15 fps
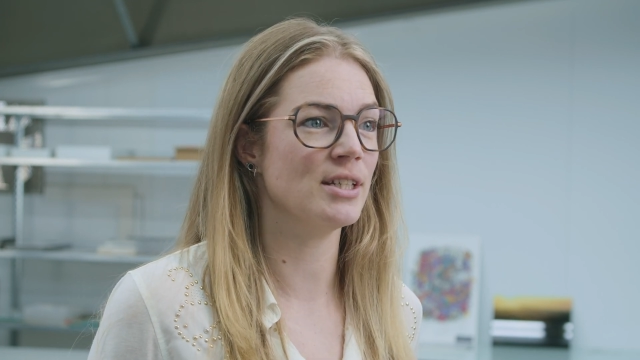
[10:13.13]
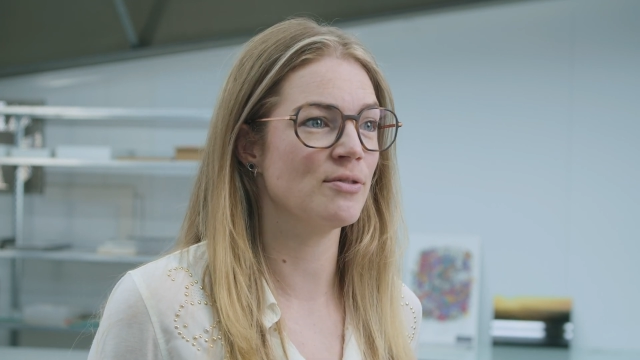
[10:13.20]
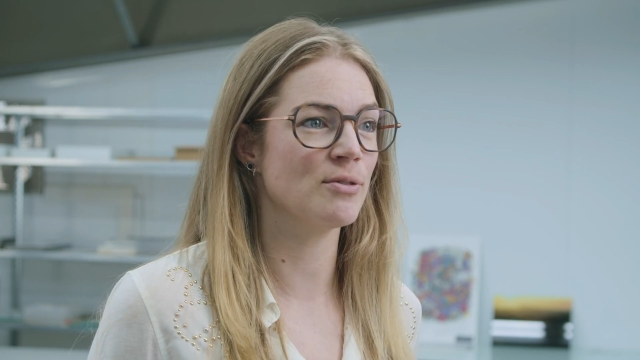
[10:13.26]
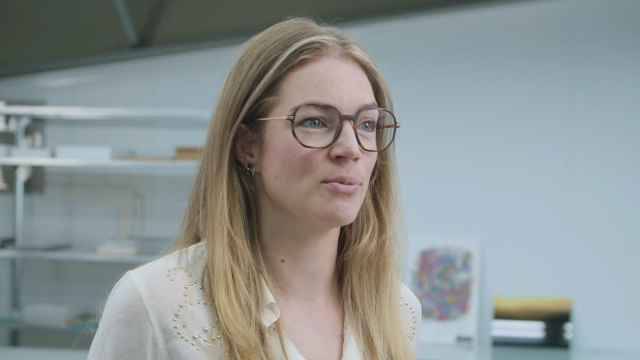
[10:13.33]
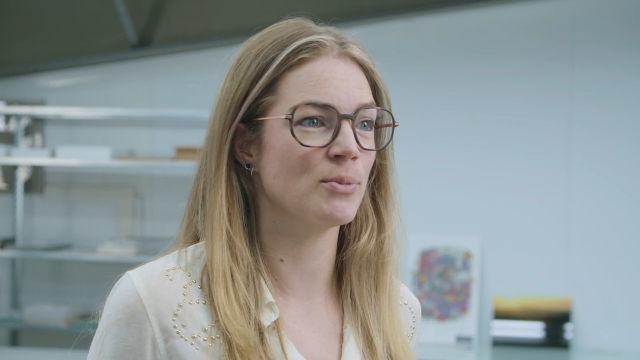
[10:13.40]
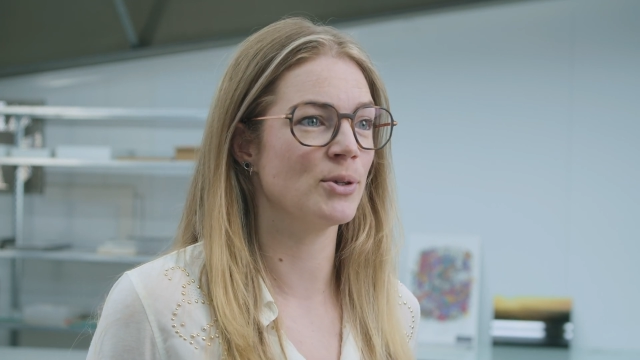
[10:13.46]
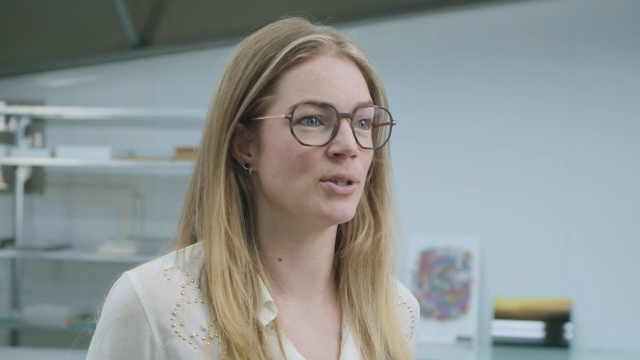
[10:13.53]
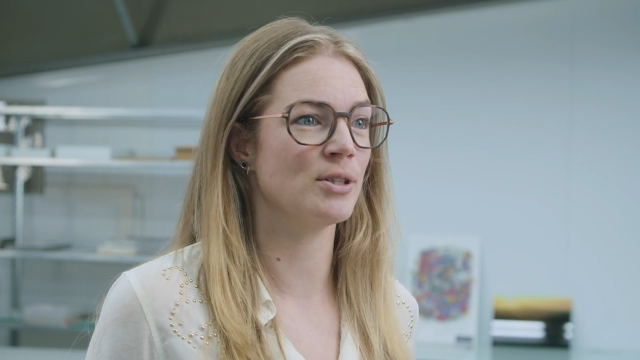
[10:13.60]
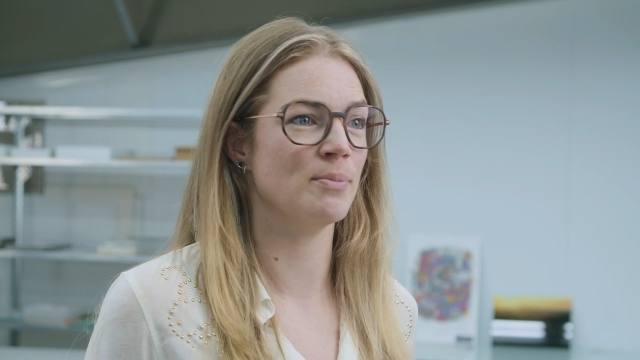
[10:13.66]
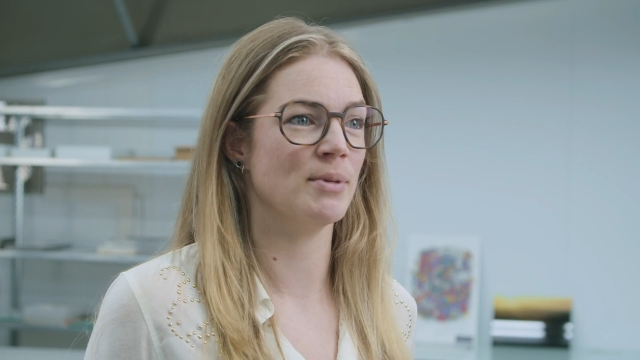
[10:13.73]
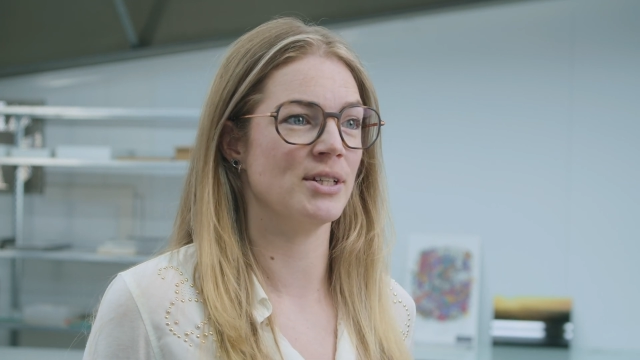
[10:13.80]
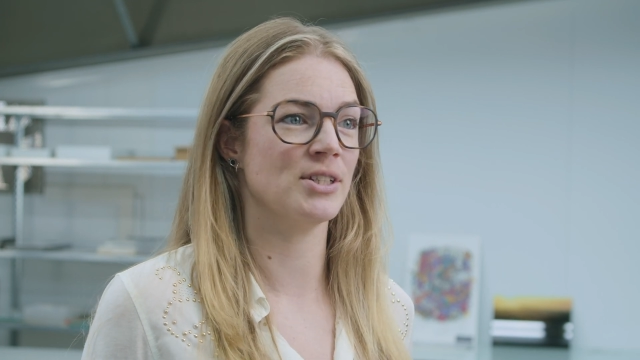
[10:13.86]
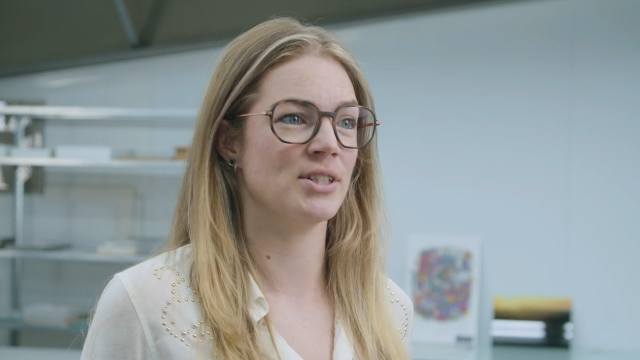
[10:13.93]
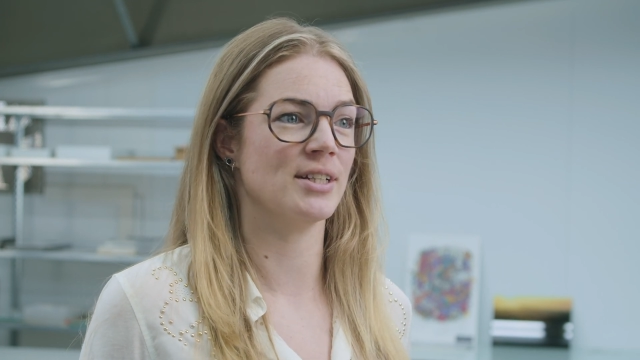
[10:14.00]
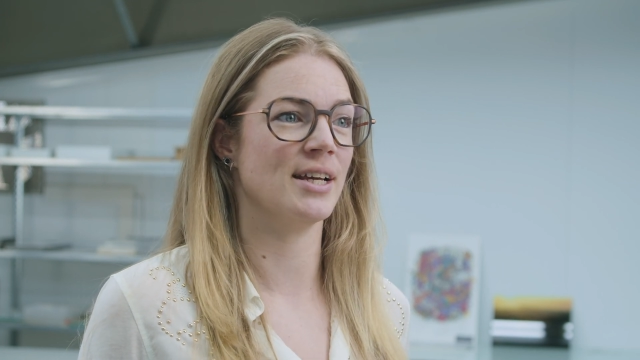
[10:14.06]
even more
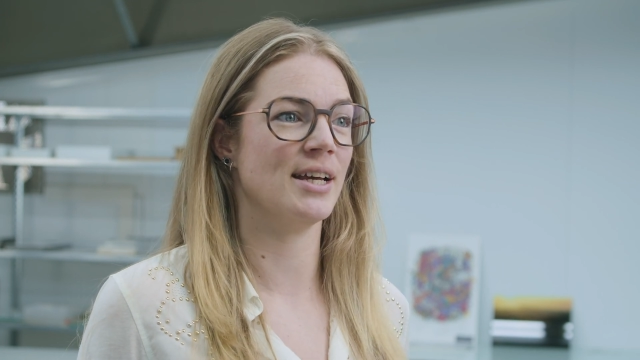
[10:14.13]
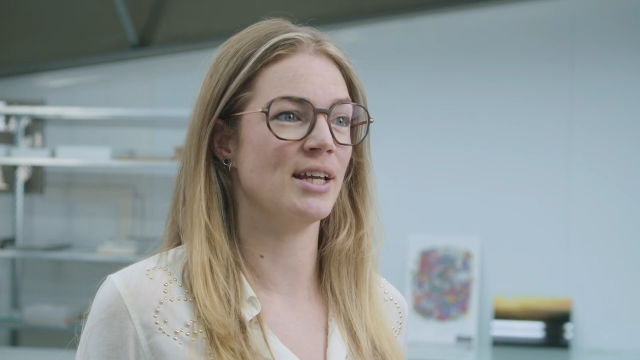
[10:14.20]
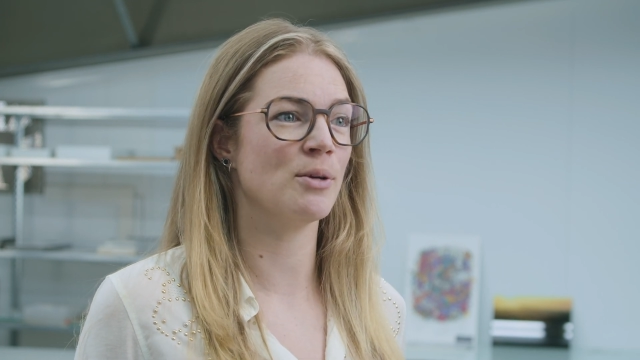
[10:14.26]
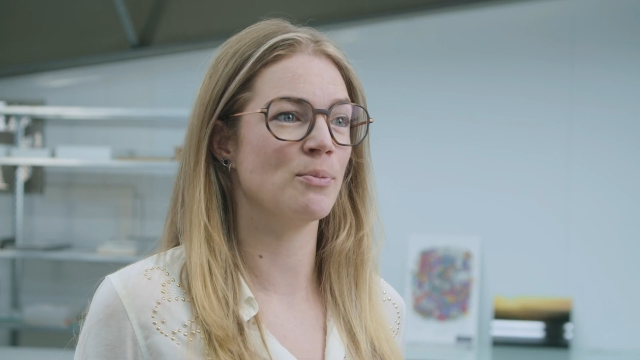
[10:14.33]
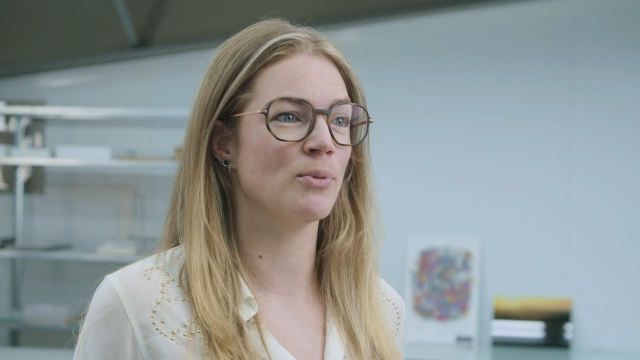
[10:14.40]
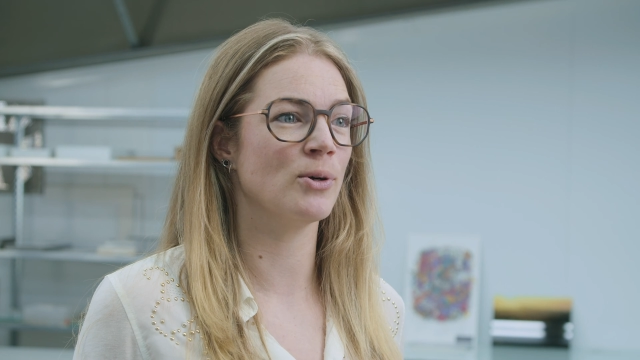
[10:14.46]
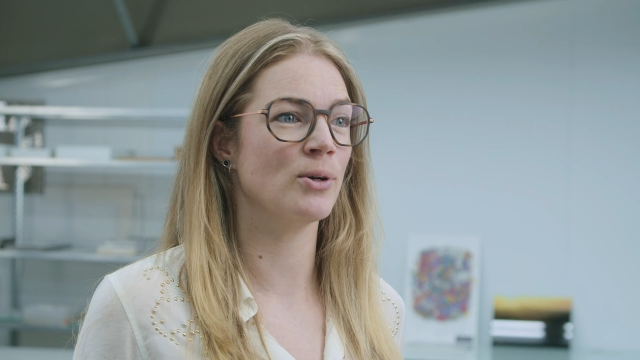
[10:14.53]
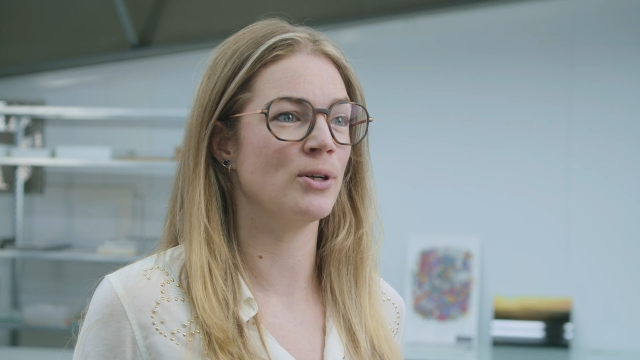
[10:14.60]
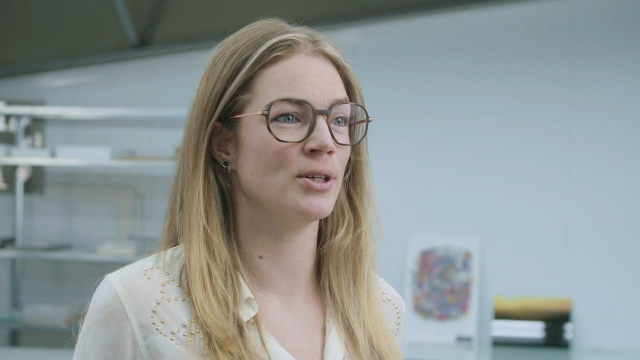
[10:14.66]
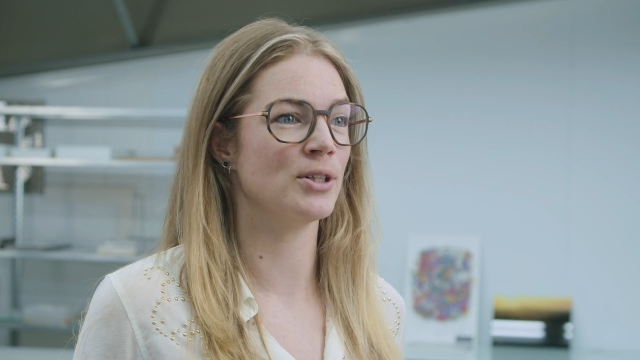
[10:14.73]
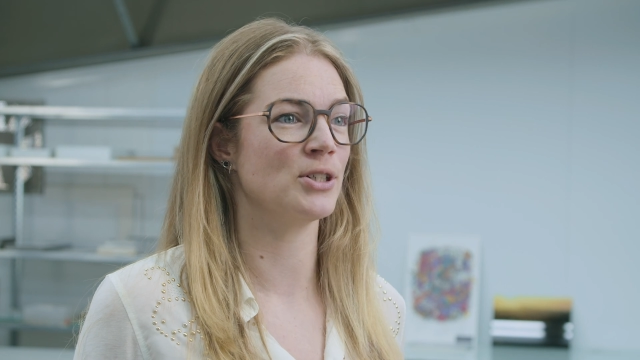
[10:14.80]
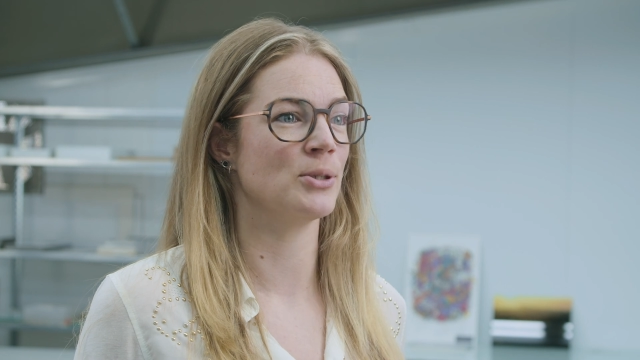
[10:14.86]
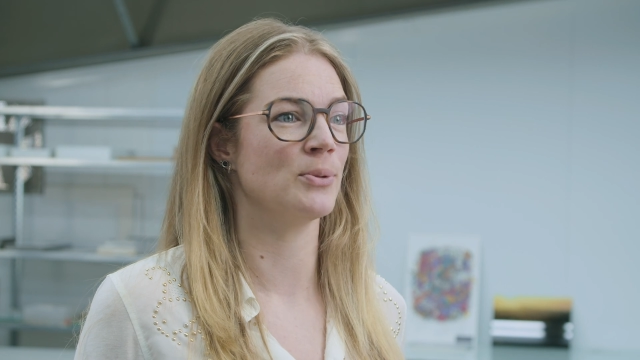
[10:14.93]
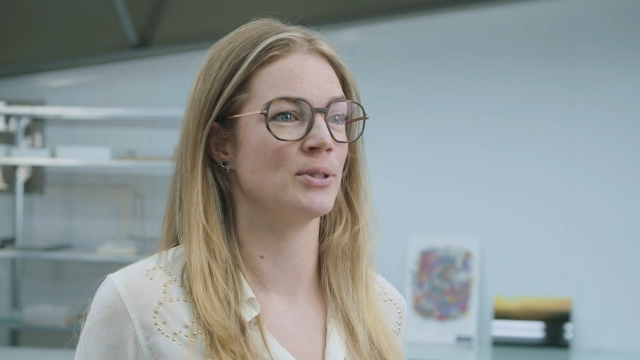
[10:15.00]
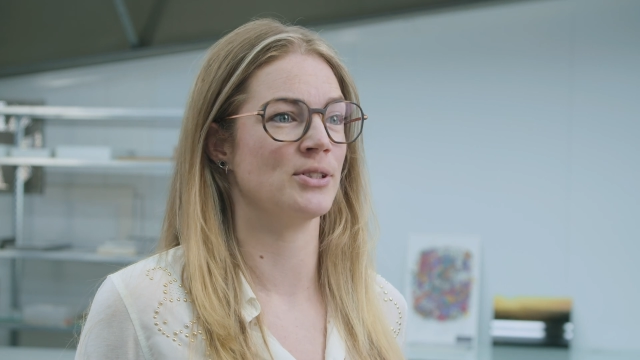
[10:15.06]
dimension and a more
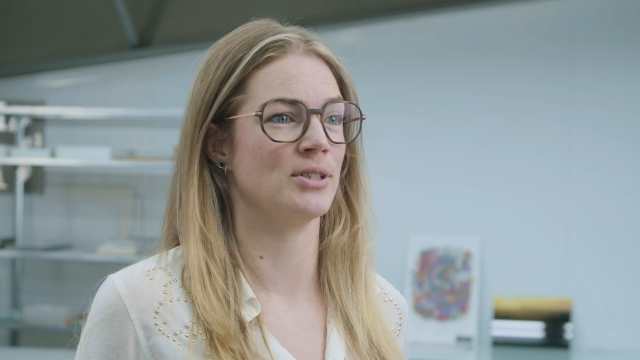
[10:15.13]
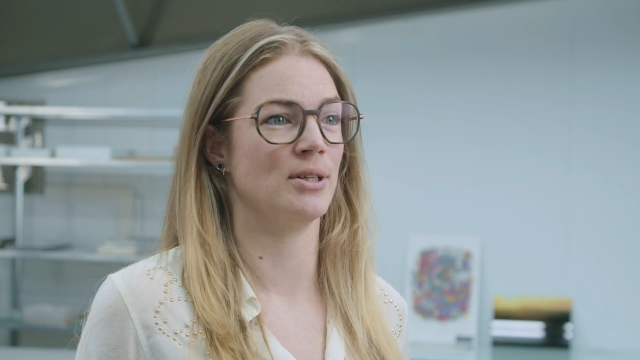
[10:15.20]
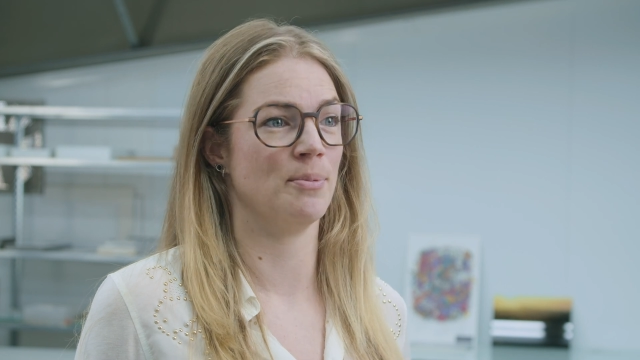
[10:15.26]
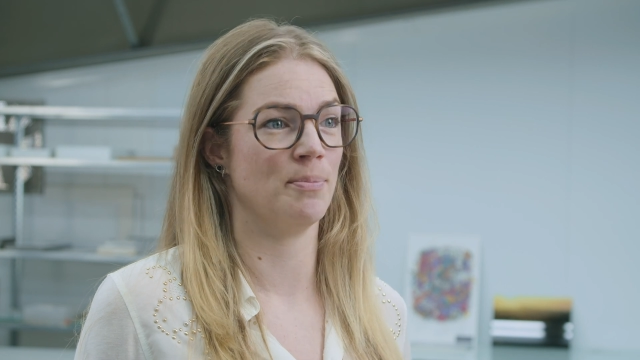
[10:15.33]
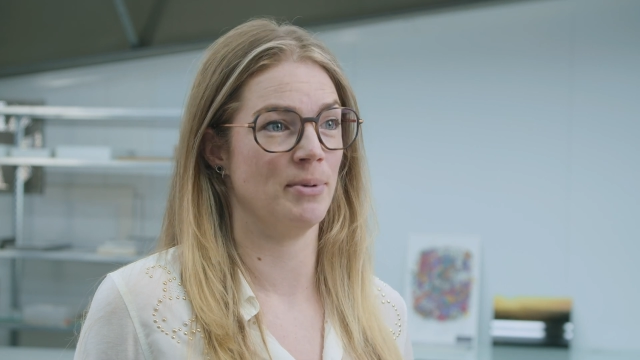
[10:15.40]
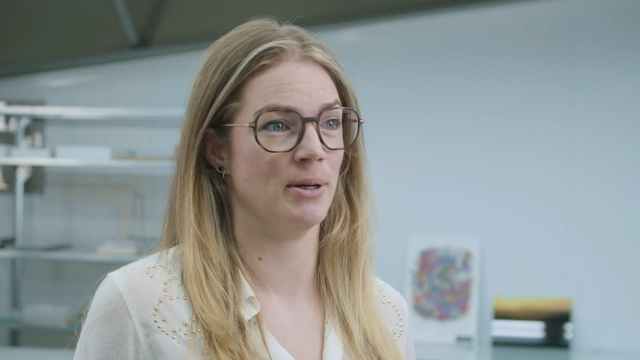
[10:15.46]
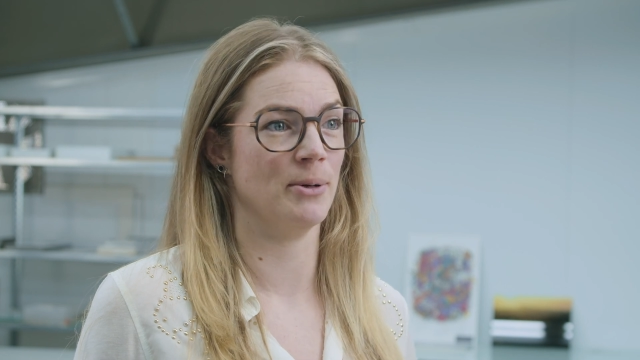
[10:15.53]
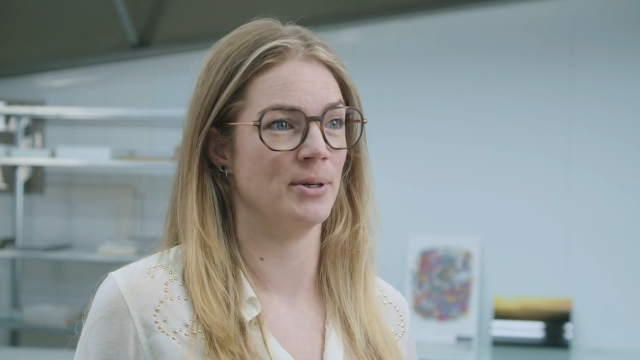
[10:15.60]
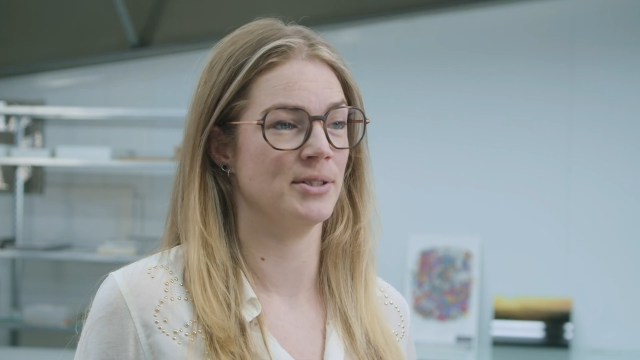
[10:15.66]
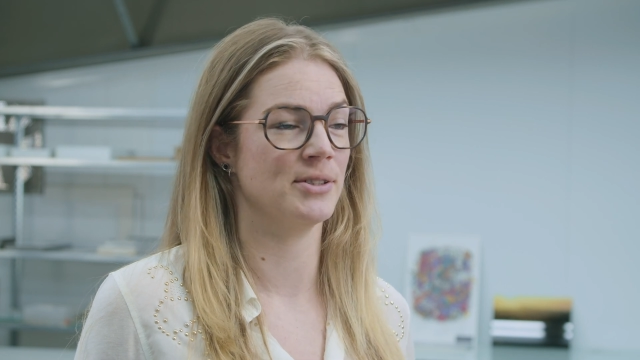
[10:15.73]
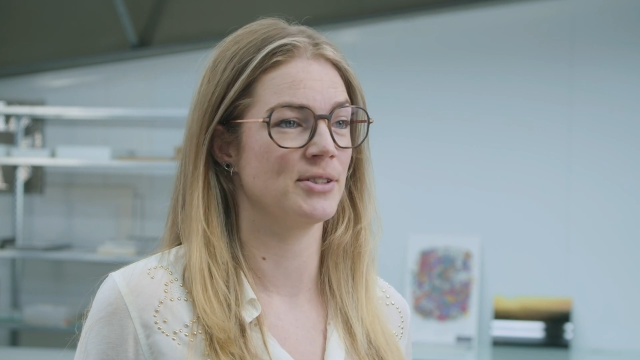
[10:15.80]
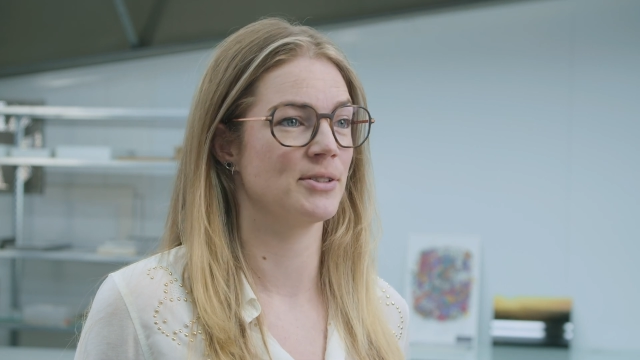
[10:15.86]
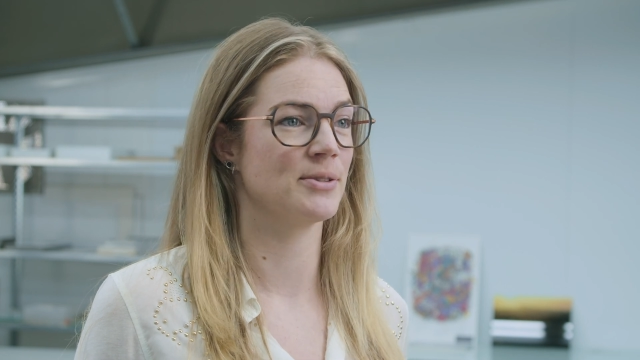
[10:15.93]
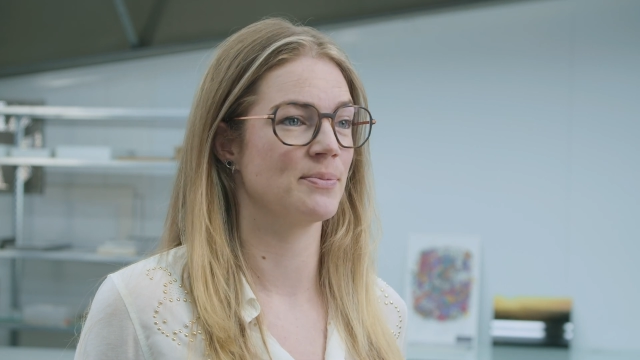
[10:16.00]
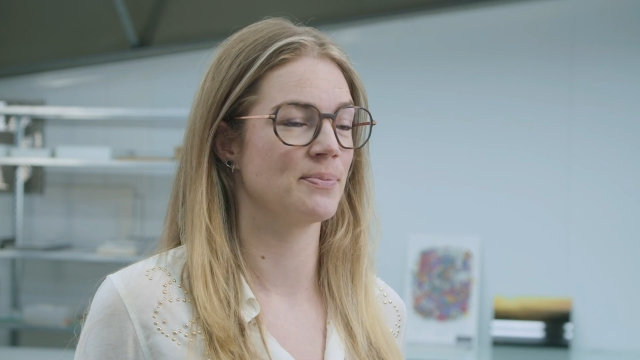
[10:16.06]
luxurious appearance.